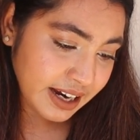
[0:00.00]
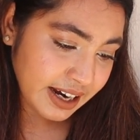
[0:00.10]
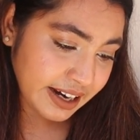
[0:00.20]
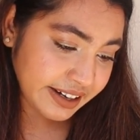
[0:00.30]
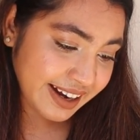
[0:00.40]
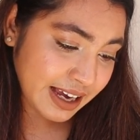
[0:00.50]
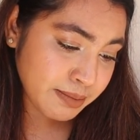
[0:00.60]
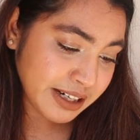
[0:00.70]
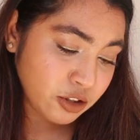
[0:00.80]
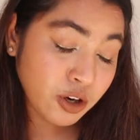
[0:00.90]
and I
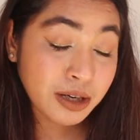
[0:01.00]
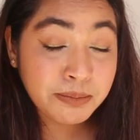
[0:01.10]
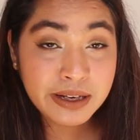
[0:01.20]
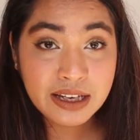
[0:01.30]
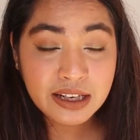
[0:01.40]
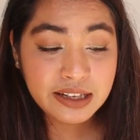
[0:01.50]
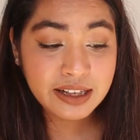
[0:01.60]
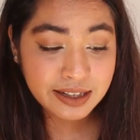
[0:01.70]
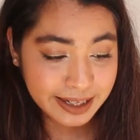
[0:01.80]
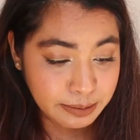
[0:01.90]
might not be
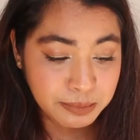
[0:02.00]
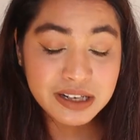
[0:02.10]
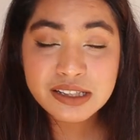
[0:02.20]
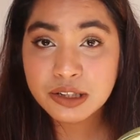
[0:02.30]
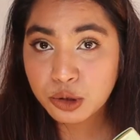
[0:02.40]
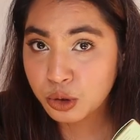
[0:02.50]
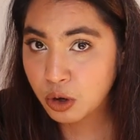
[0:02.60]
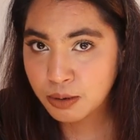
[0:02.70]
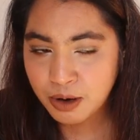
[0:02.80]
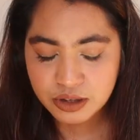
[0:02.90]
the right person to
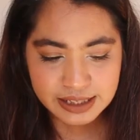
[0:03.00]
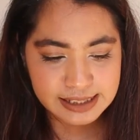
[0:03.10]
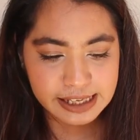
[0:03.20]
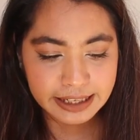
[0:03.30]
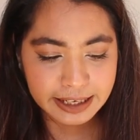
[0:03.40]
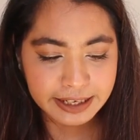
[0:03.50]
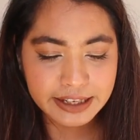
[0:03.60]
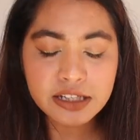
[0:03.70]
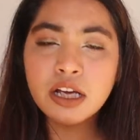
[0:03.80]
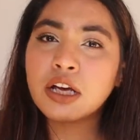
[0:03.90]
talk about these
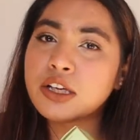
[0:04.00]
ingredients.